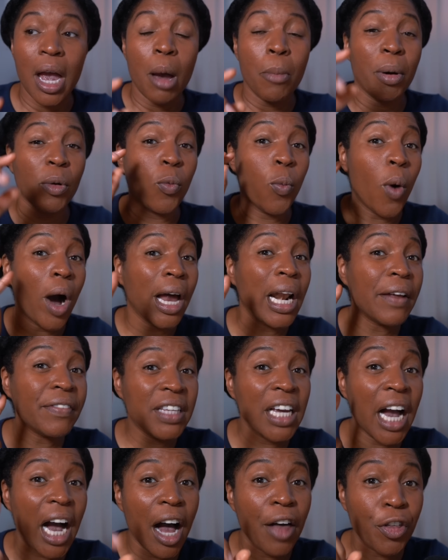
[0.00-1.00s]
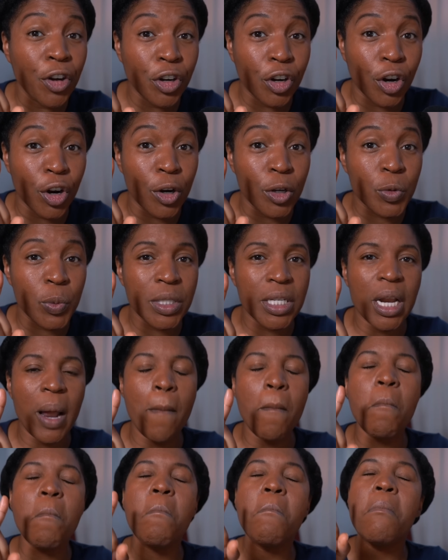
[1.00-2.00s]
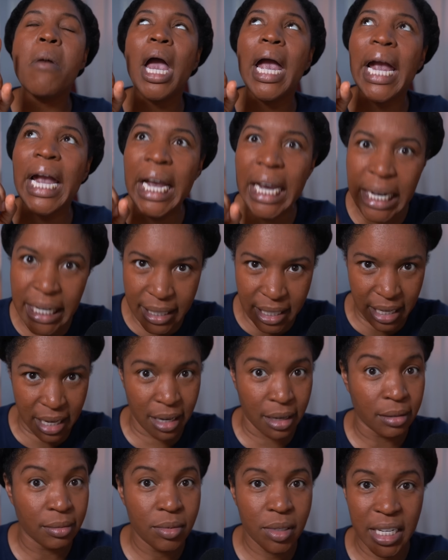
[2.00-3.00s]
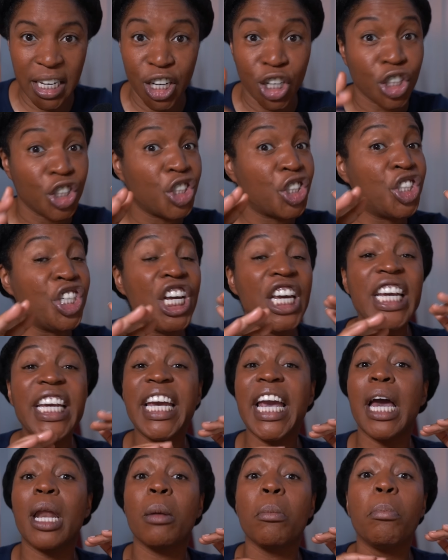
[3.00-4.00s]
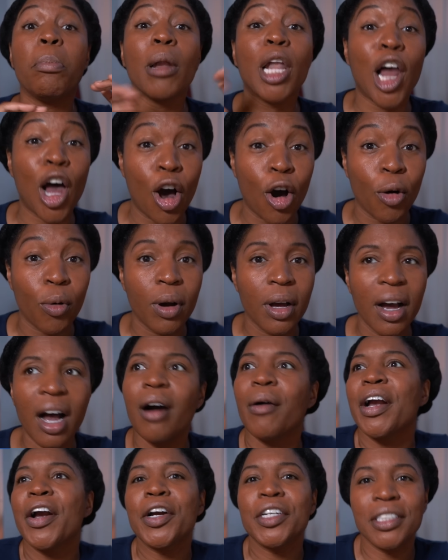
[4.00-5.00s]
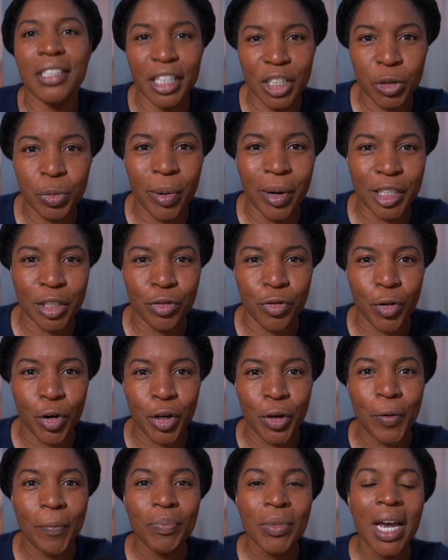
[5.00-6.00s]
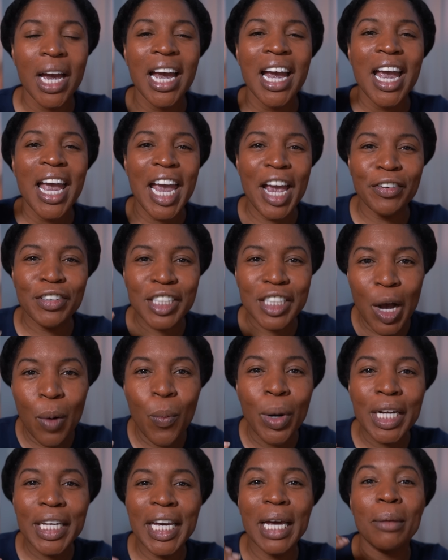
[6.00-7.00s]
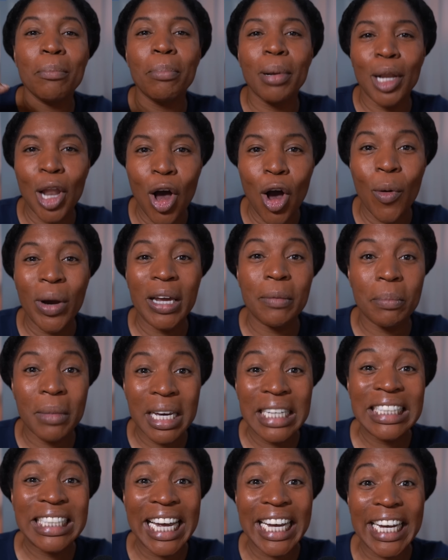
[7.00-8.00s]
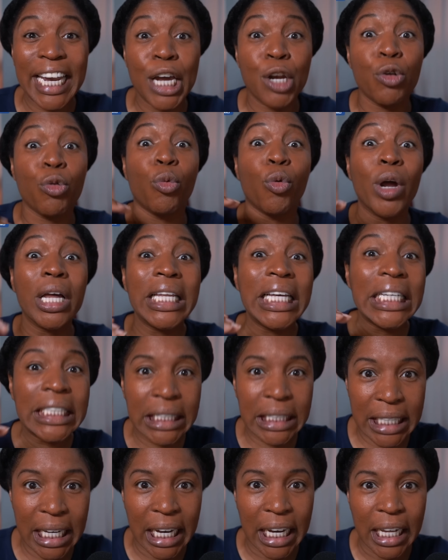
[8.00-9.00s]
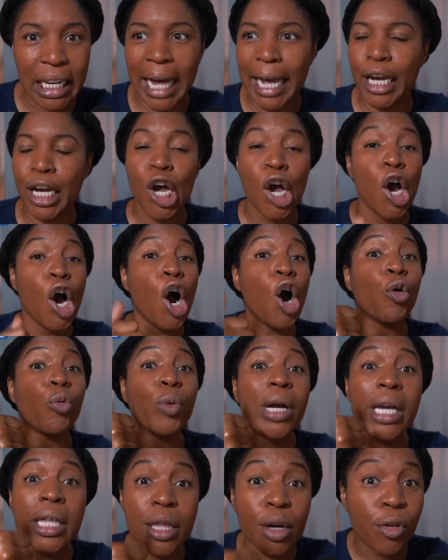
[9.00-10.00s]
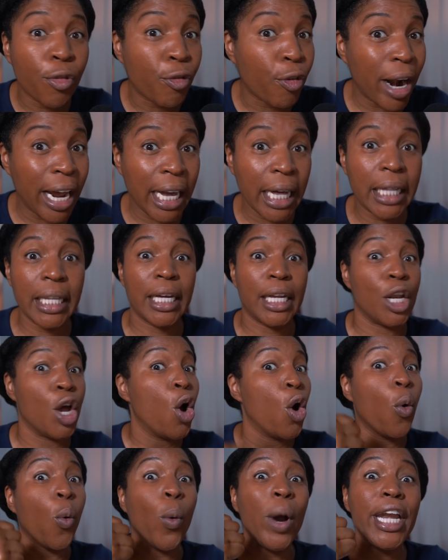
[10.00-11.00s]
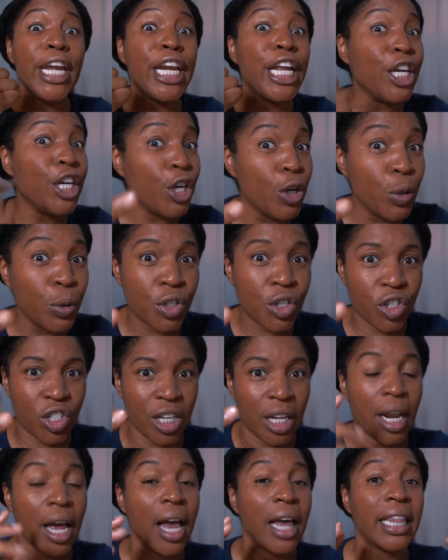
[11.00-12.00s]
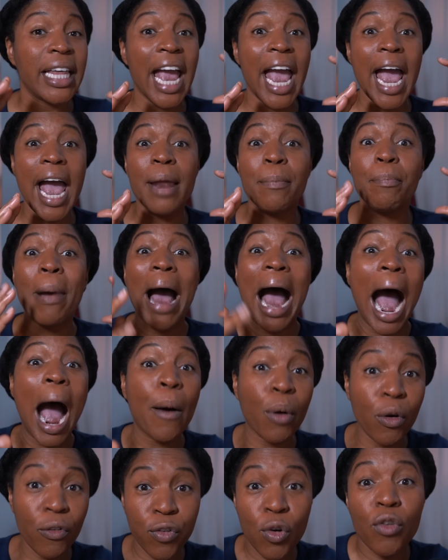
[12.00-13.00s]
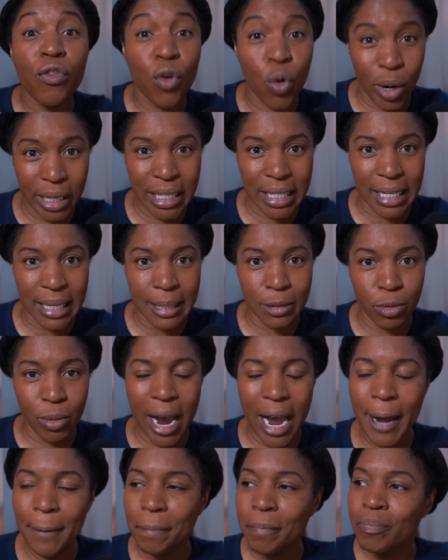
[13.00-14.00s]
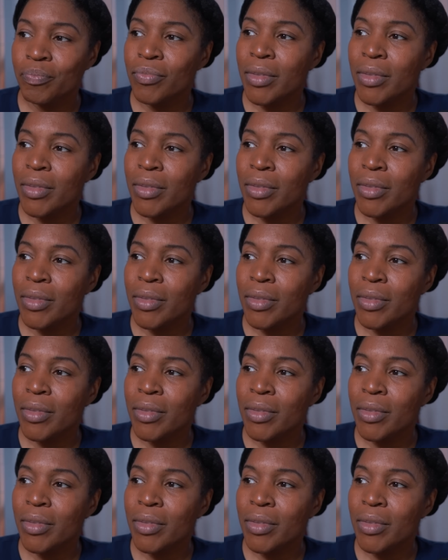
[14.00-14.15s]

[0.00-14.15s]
But one of the other girls was an amazing singer. She can blow. Oh, here's an expression for you. If someone can blow, it means they can really sing, like Aretha Franklin, Whitney Houston. They had powerful voices, right?